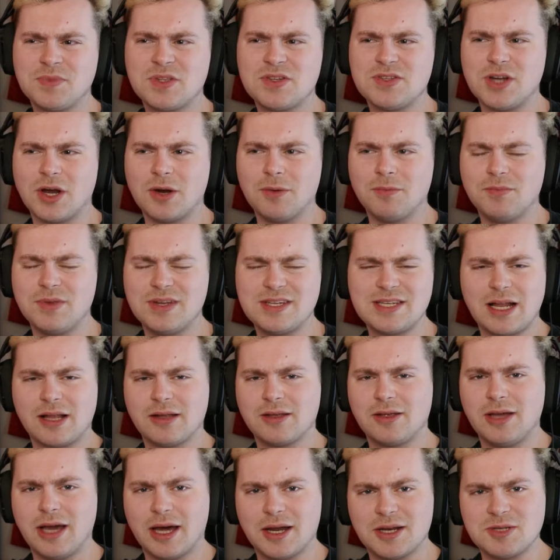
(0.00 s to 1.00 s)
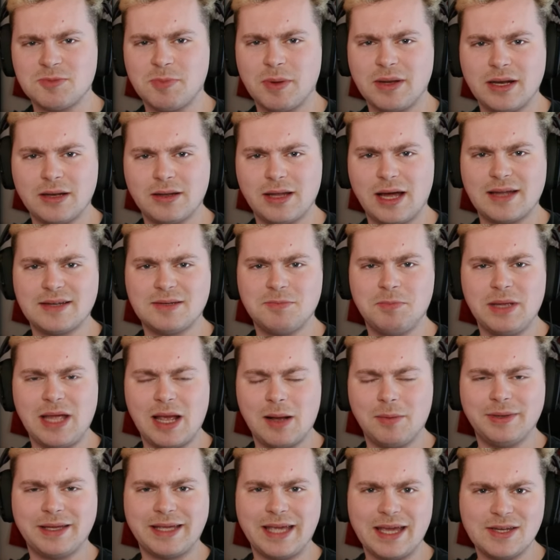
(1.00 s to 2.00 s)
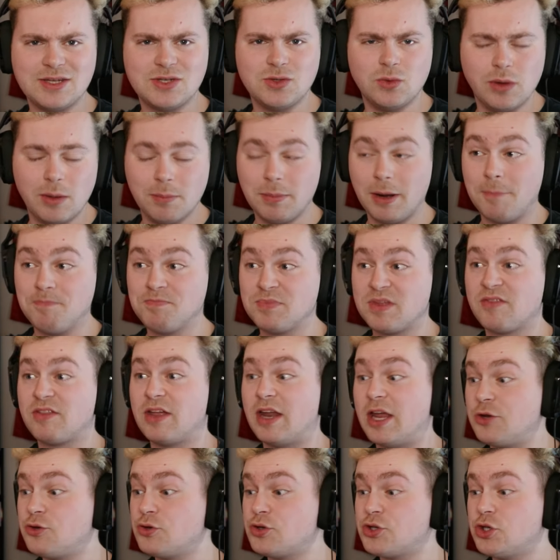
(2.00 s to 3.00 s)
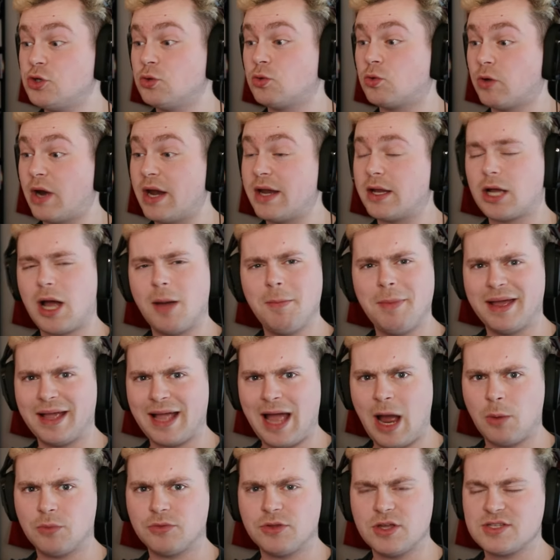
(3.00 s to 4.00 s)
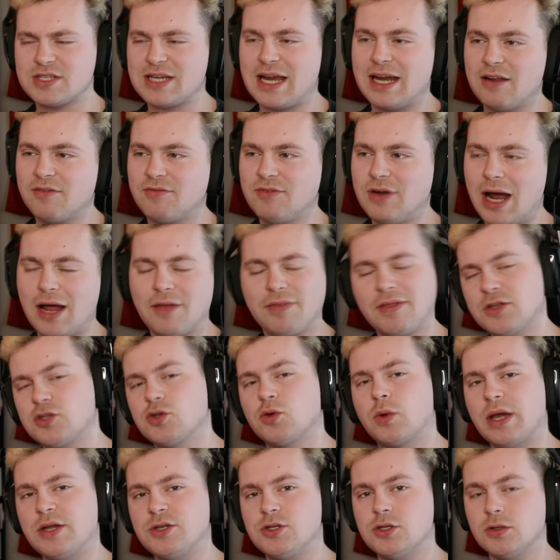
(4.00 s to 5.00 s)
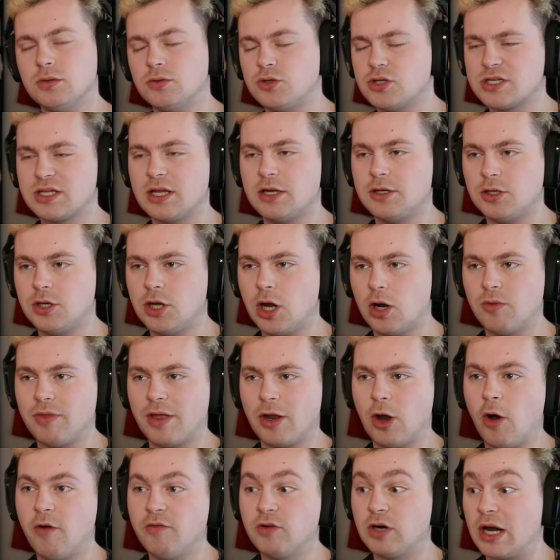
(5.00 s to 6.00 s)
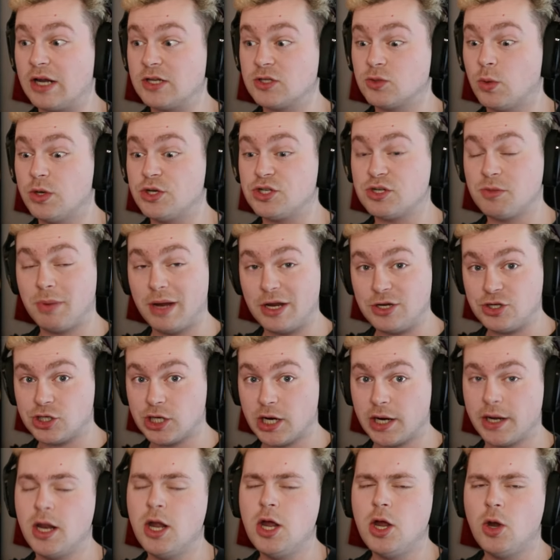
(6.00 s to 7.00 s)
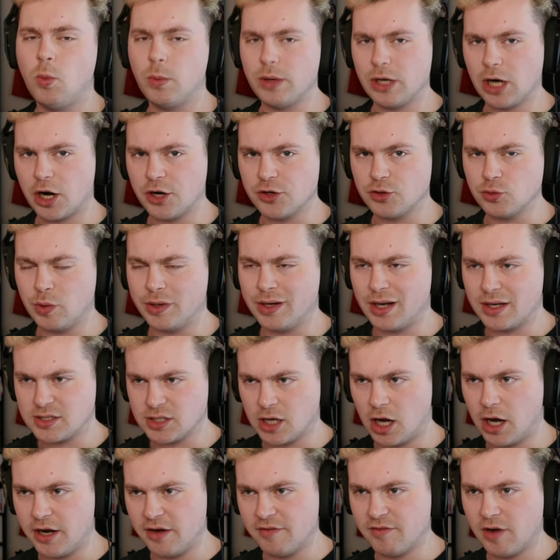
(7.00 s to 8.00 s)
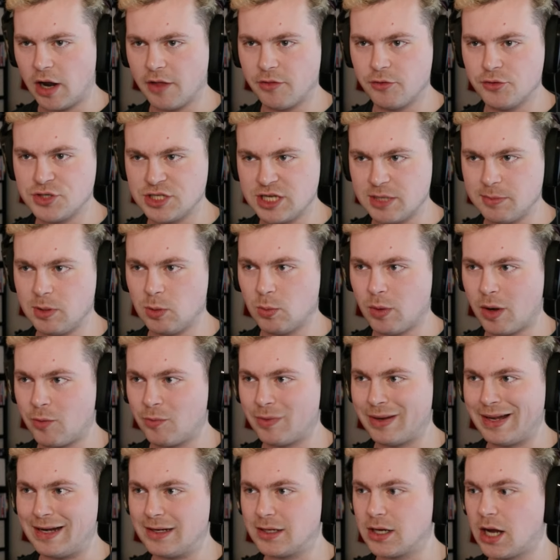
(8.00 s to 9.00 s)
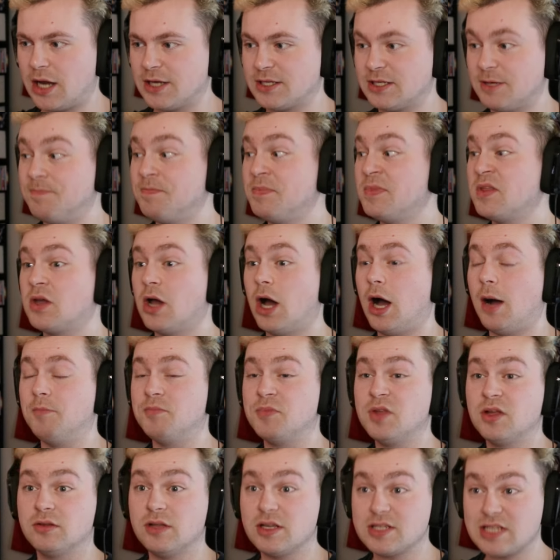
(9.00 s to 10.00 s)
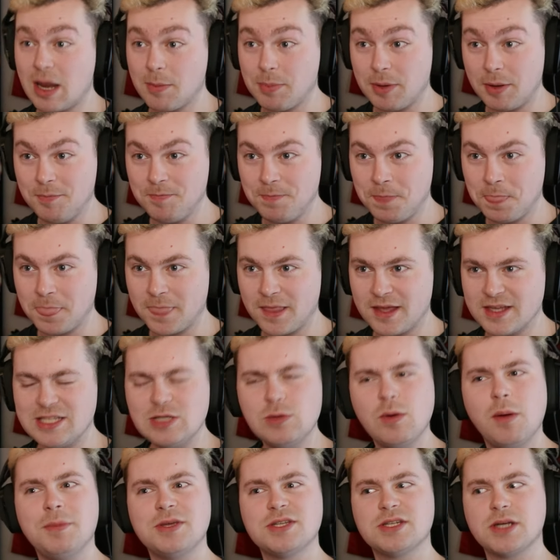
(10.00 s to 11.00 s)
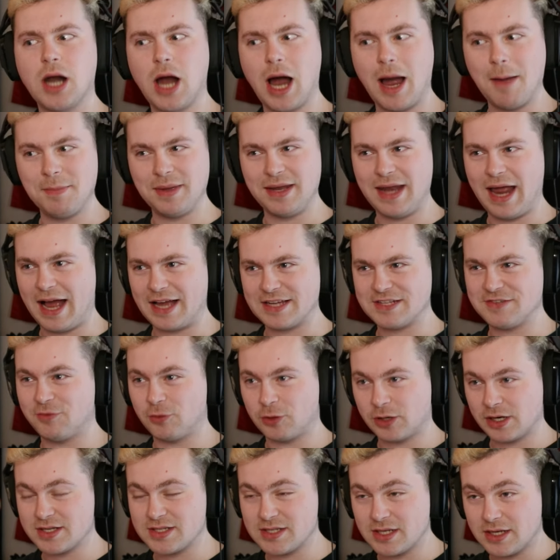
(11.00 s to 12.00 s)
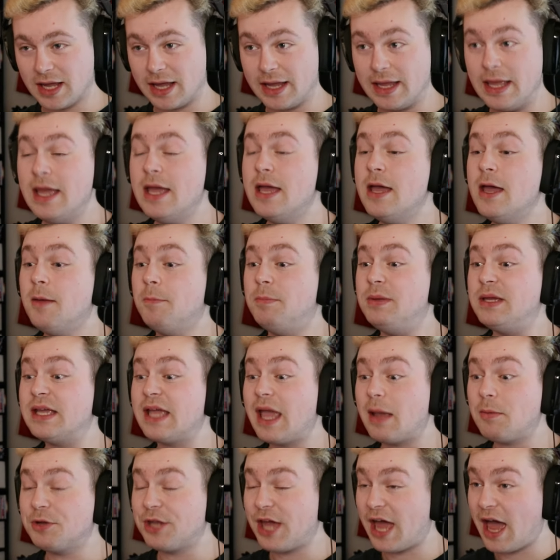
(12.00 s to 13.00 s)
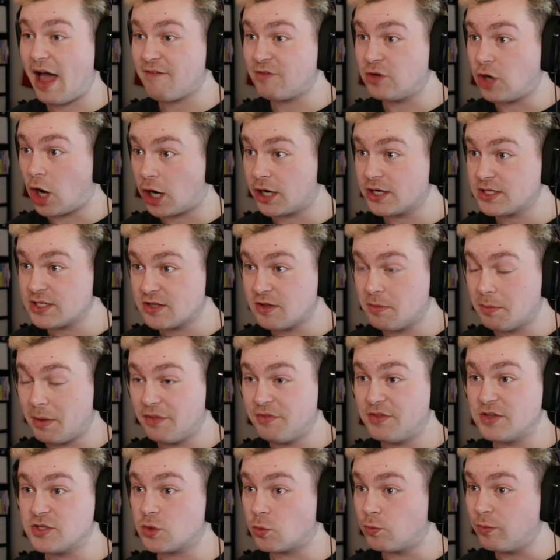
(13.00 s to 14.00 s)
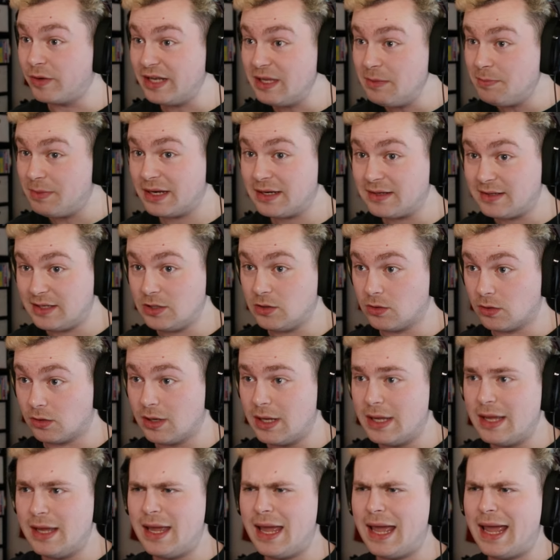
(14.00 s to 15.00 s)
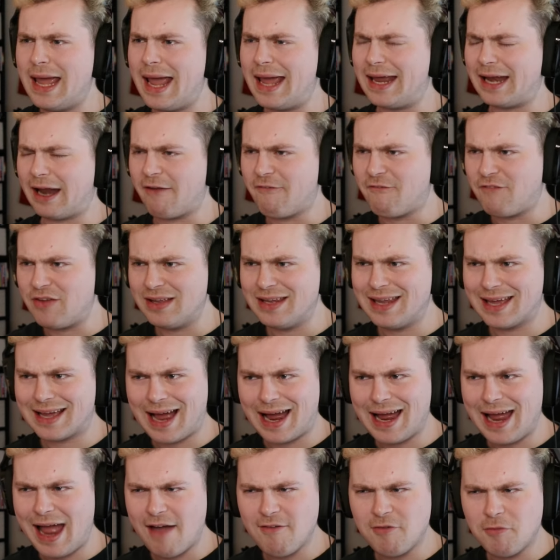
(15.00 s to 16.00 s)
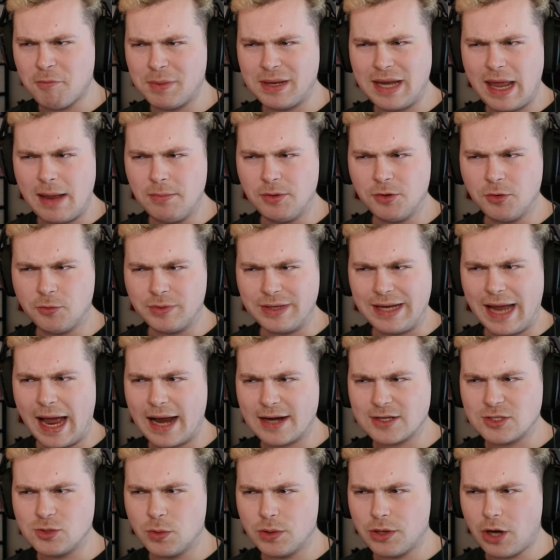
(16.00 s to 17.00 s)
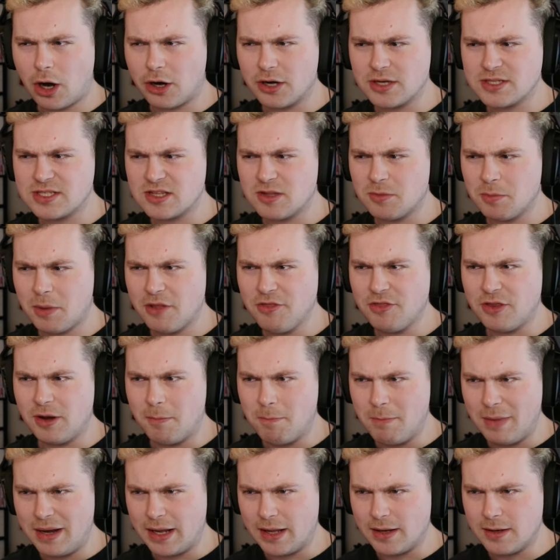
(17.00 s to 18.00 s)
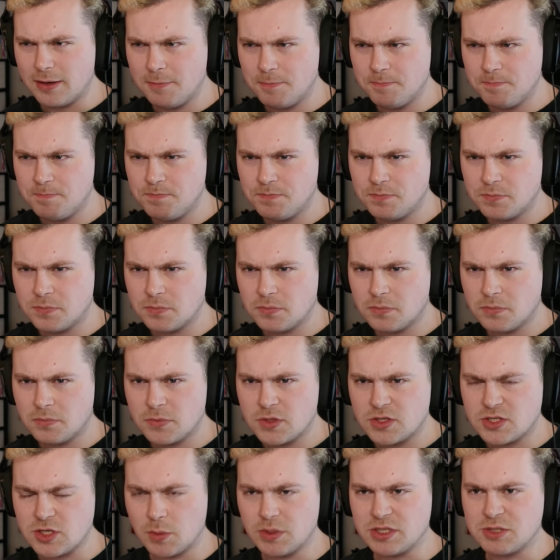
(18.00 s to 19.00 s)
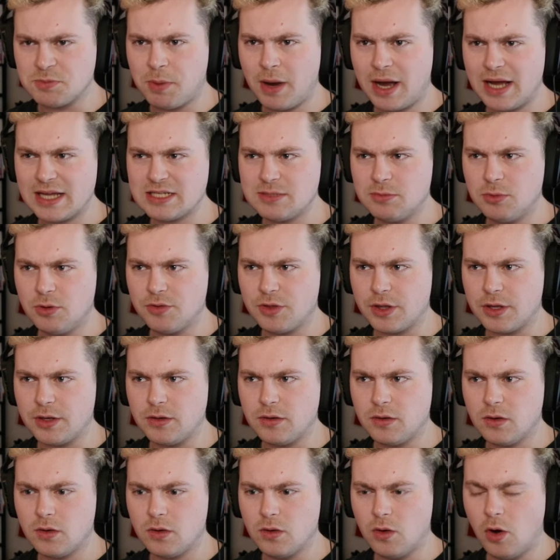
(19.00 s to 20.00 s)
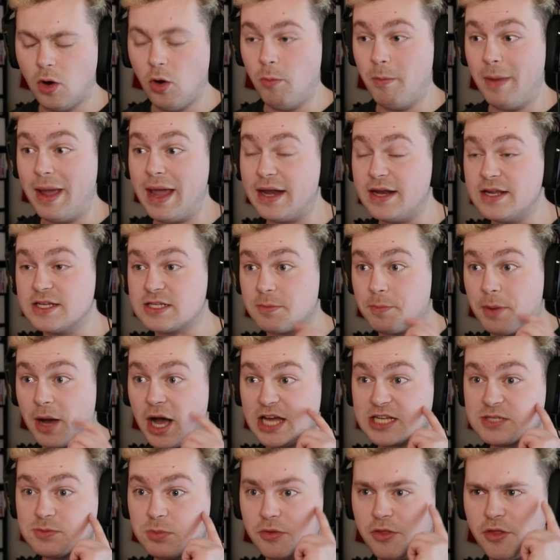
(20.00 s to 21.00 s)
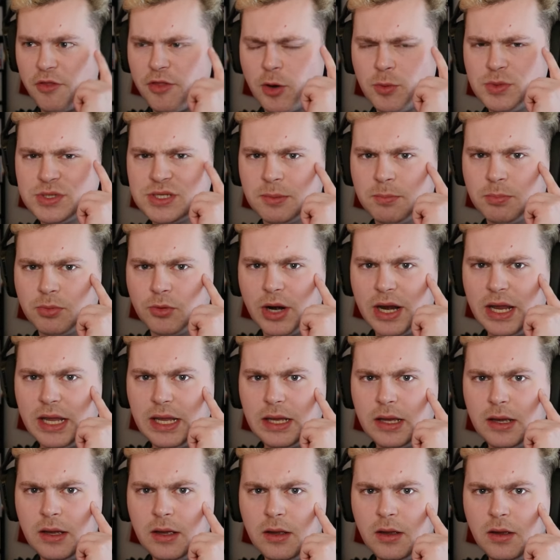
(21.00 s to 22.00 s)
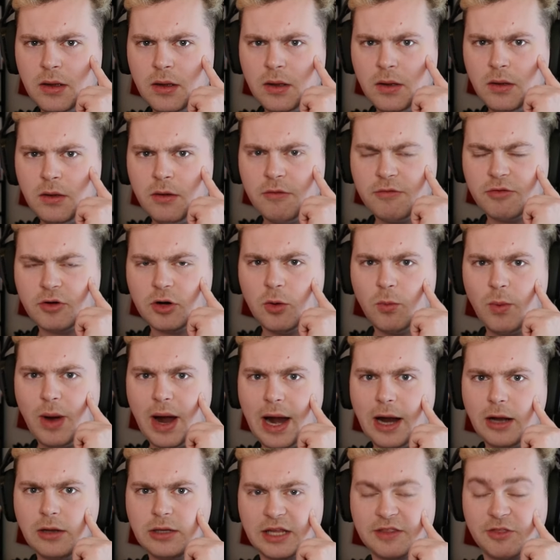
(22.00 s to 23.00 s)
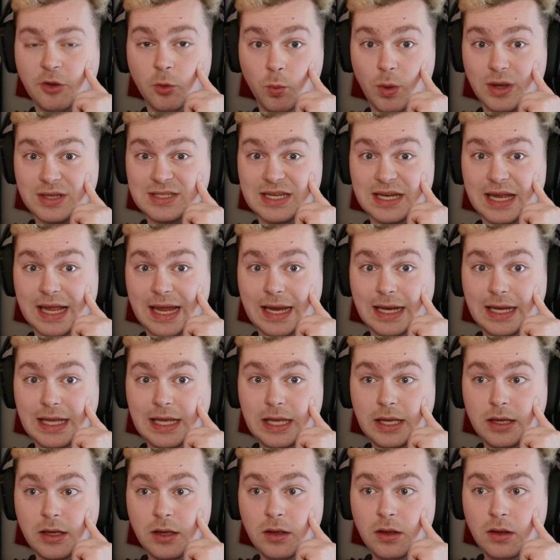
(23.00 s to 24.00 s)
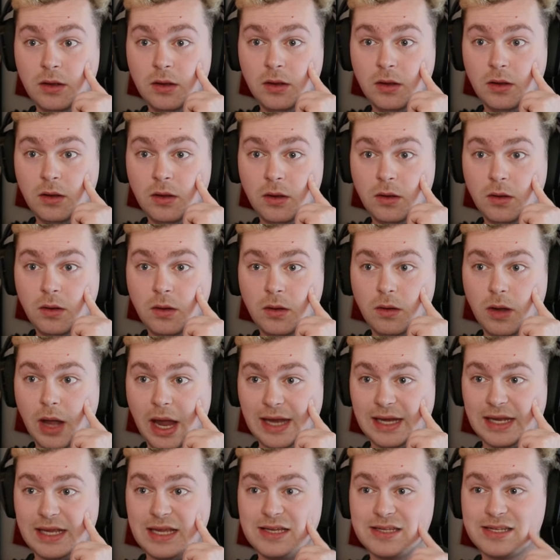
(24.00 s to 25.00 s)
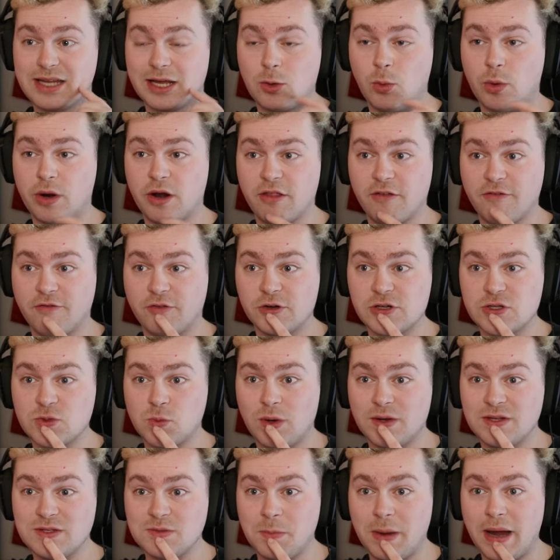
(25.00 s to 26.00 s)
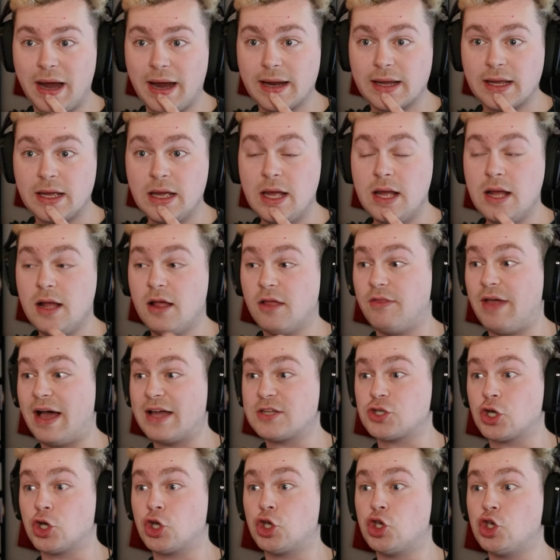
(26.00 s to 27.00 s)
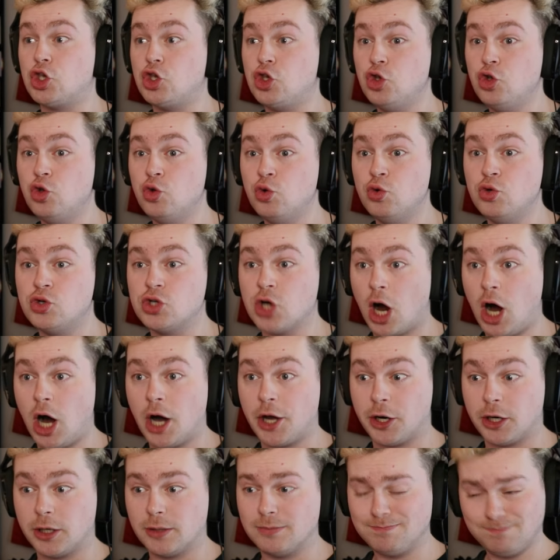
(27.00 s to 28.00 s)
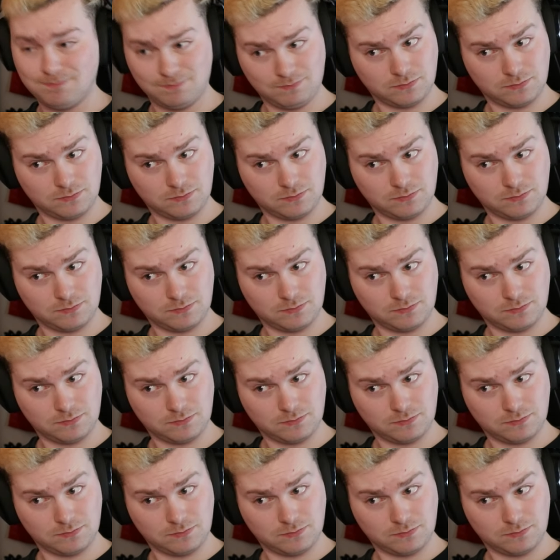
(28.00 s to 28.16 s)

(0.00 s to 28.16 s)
So it's not like you gotta spend a lot to be able to get to it. But that interests you, great, come hang out with us. And if not, that's okay too. Just let you know that over on Twitch and Patreon, we are doing a ton of other ZB1 related content. Um, let's hop in, see what Mr. Hanbin has for us today. Being able to have an Artist of the Month is a really big deal. And I feel like I haven't been able to react to an Artist of the Month in a minute. So it's possible that, oh man, is it possible that there was a break for a while? Like there wasn't any? And he's like one of the first ones back? That's a huge honor.